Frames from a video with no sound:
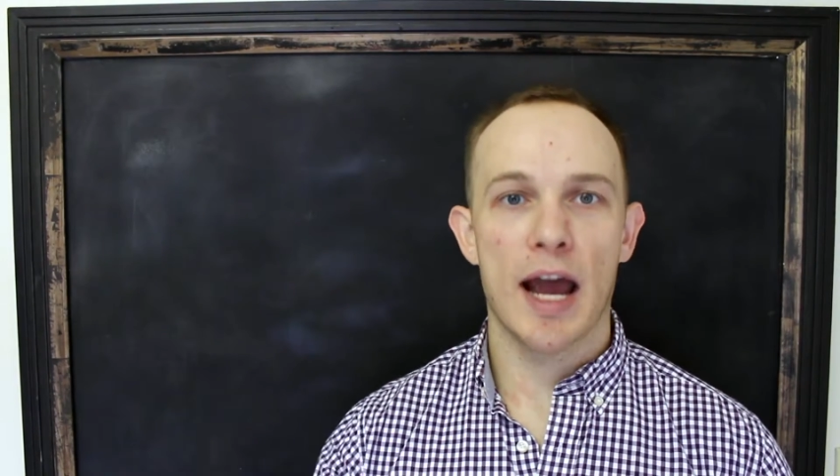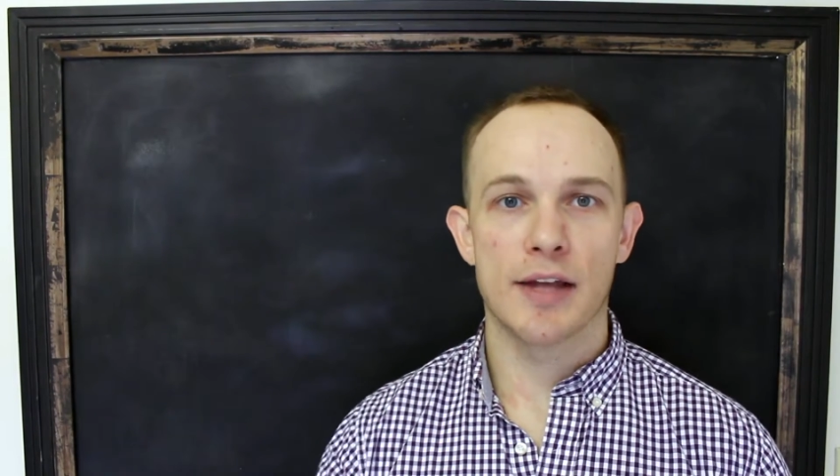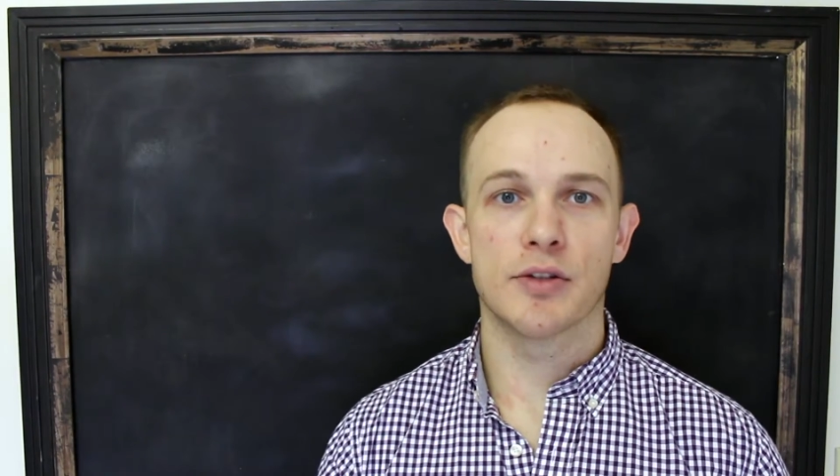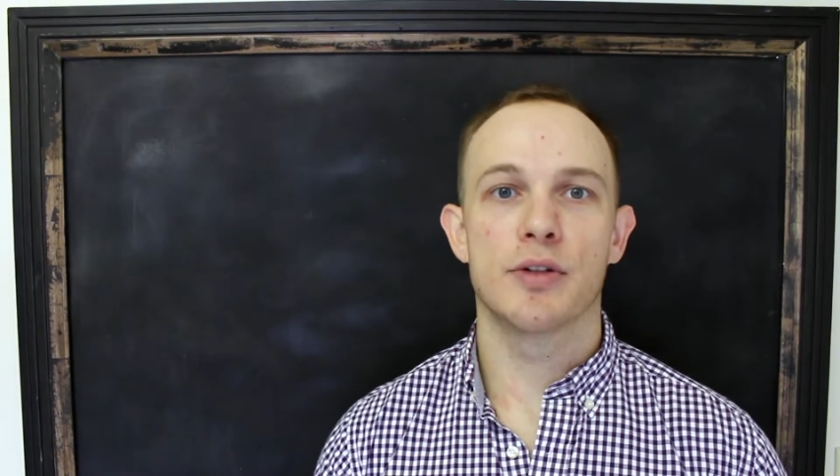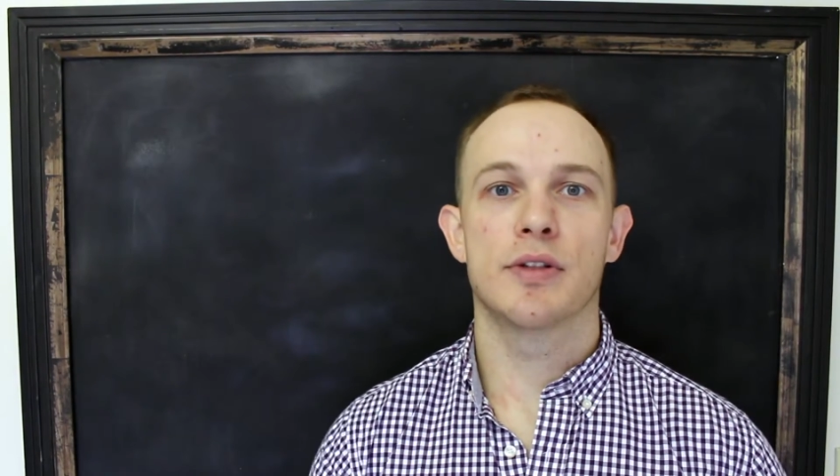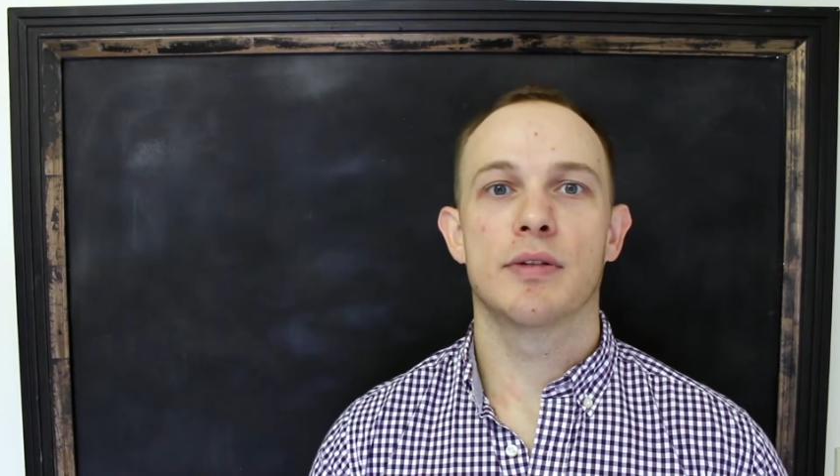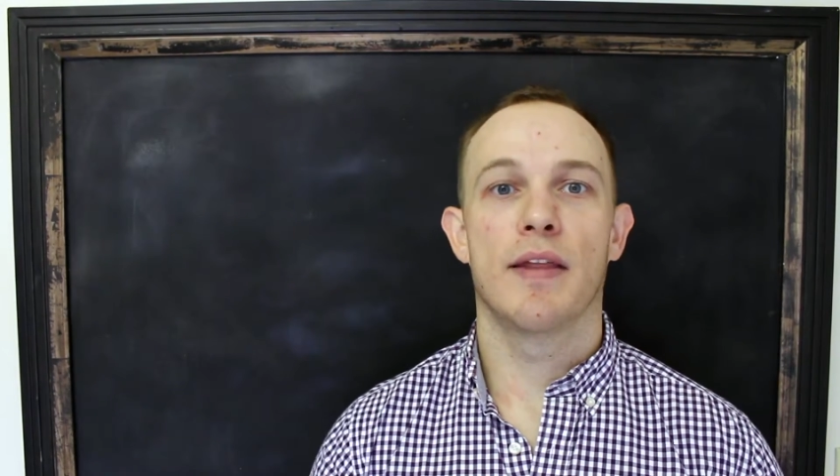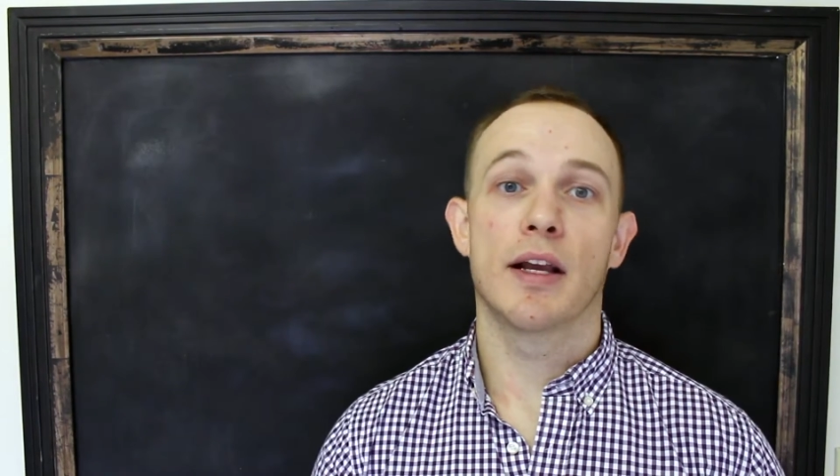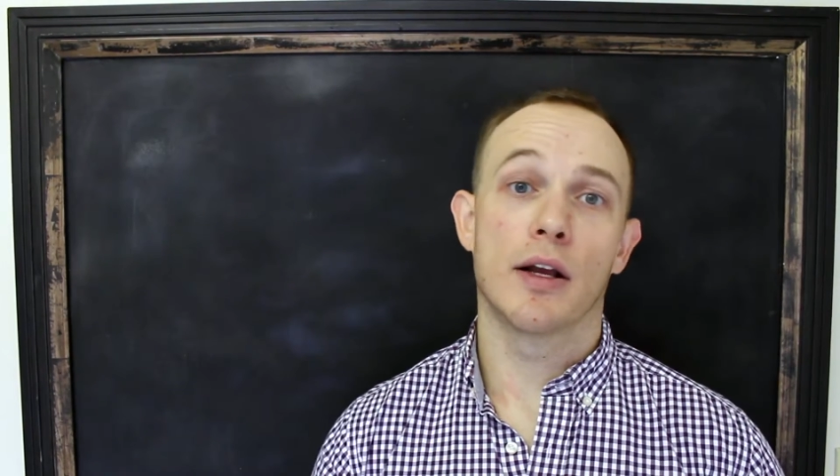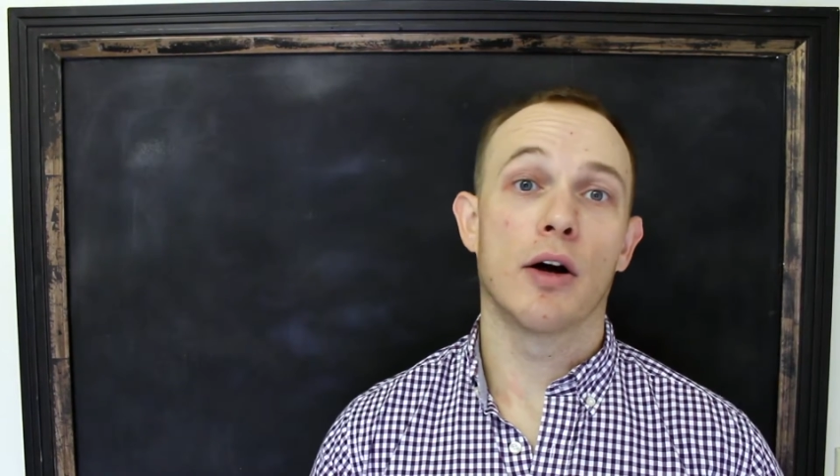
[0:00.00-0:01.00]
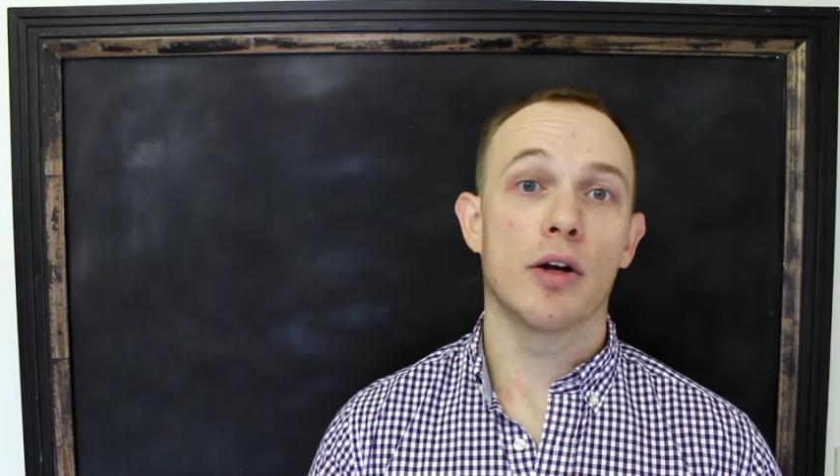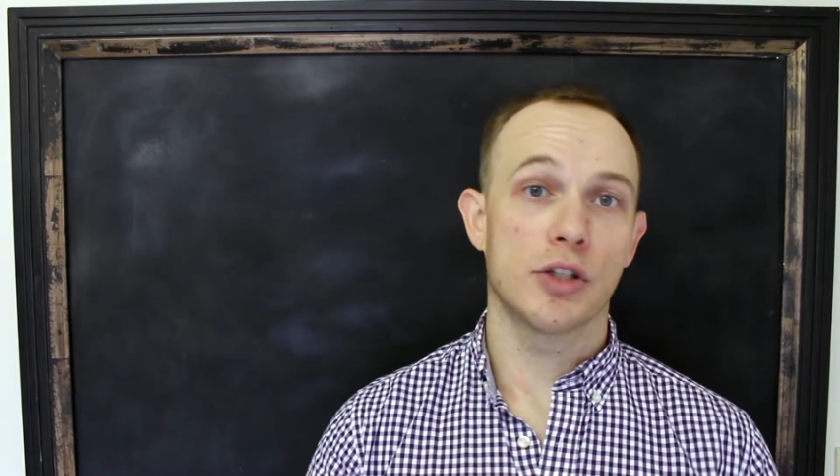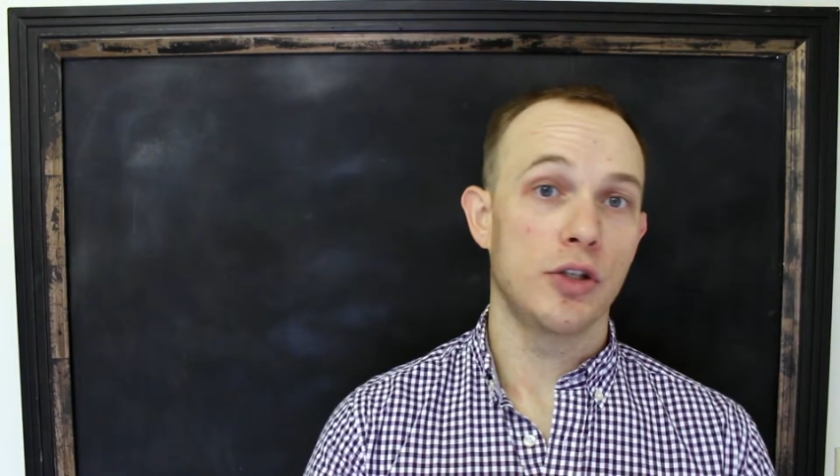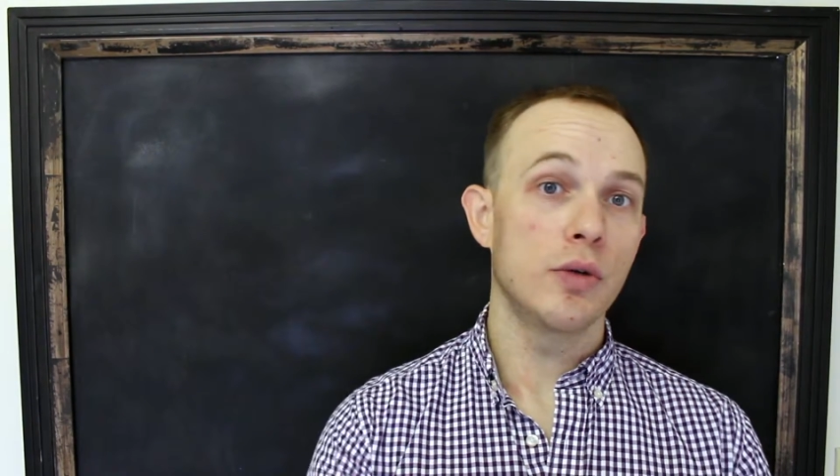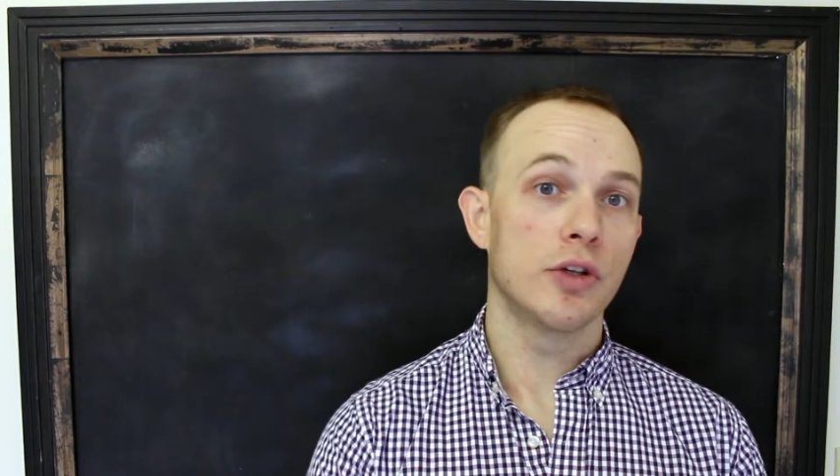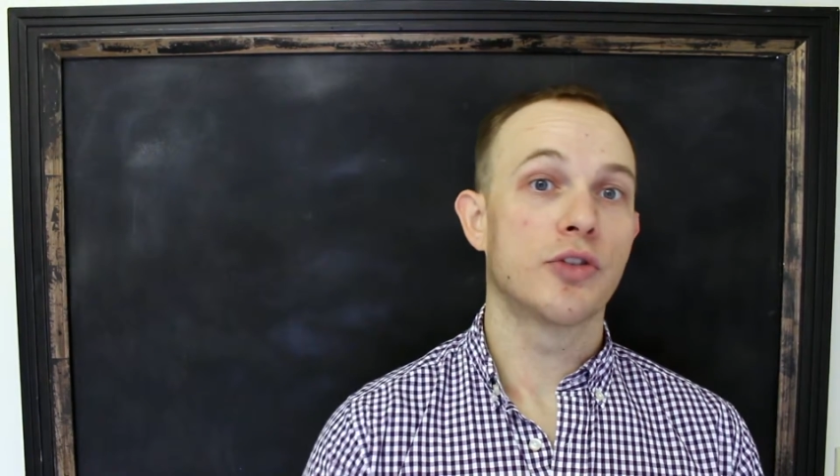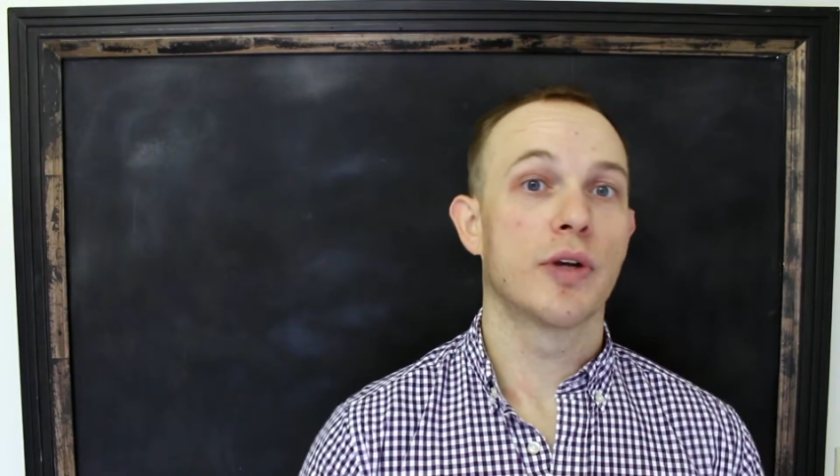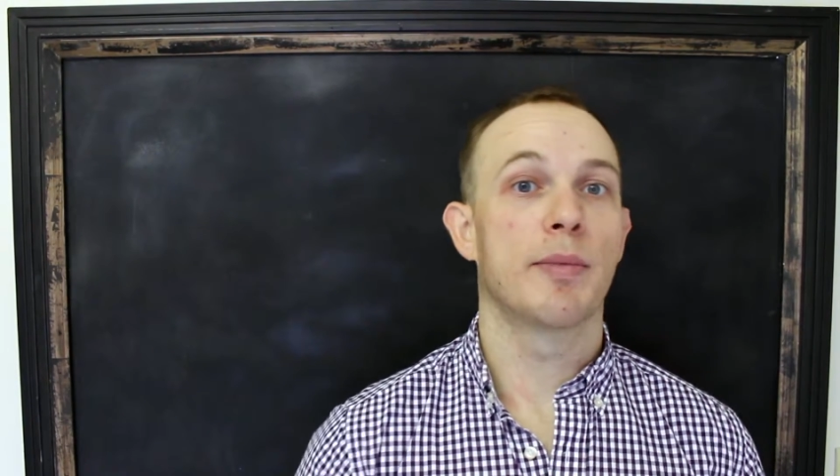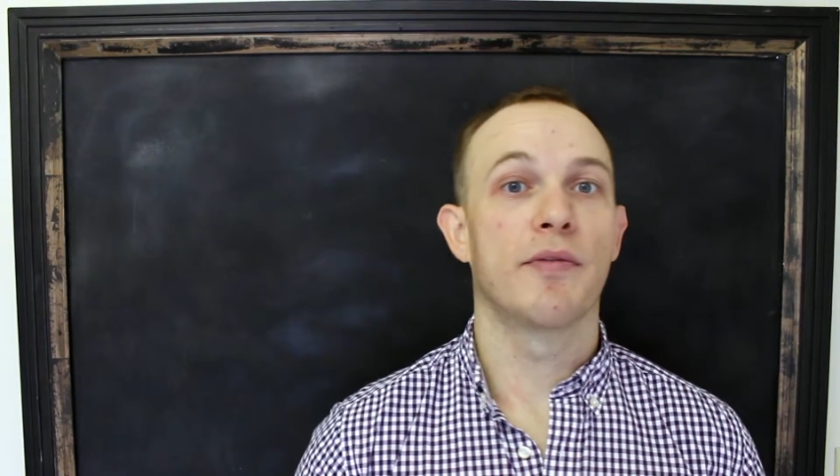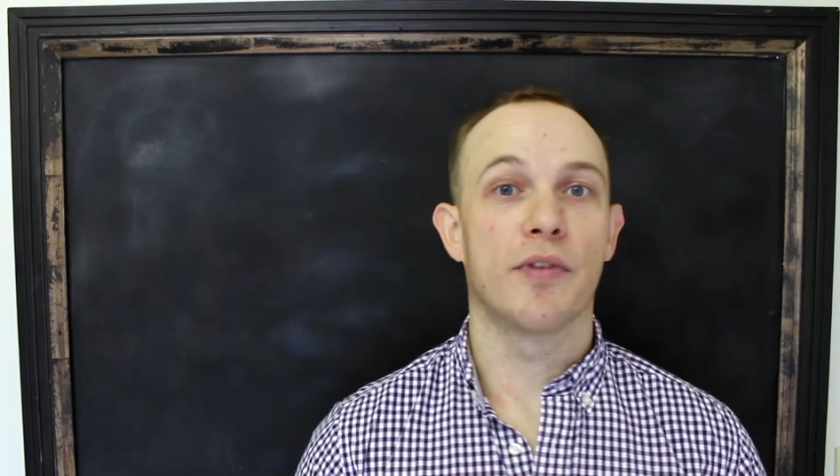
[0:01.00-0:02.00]
hazards that could cause you to
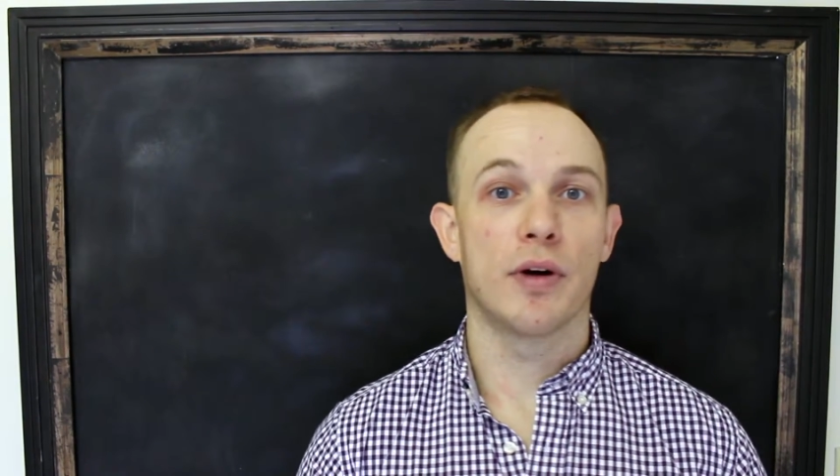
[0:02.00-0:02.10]
trip and